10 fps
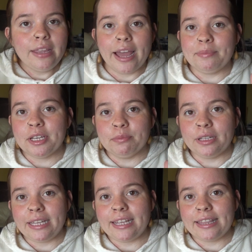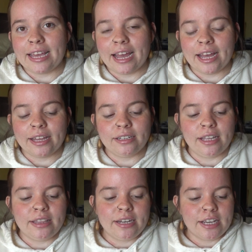I'm completing that
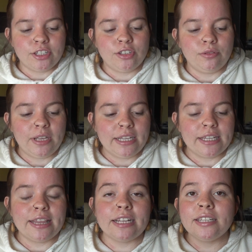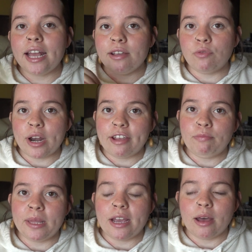in the next 2 weeks, and that's kind of what I've
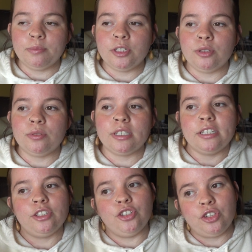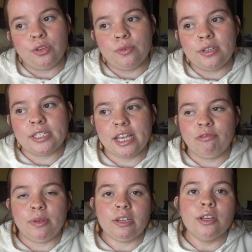been up to since June, is
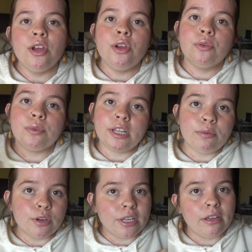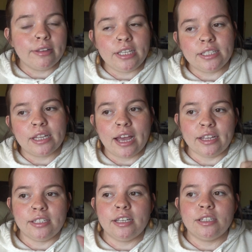I've been really working on these
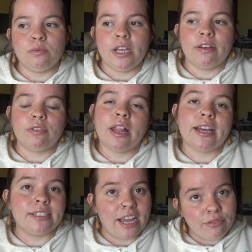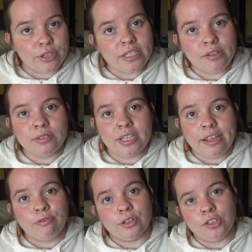classes. We have class every single
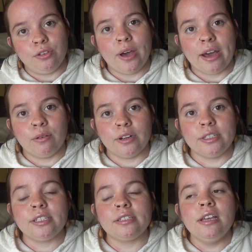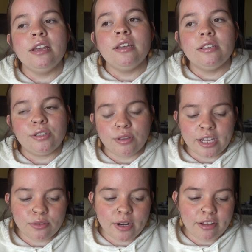day for 2 hours, so
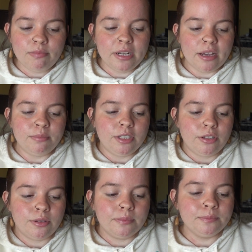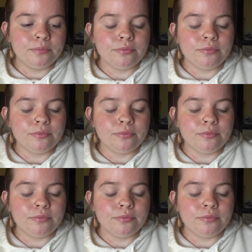that's what I've been up to.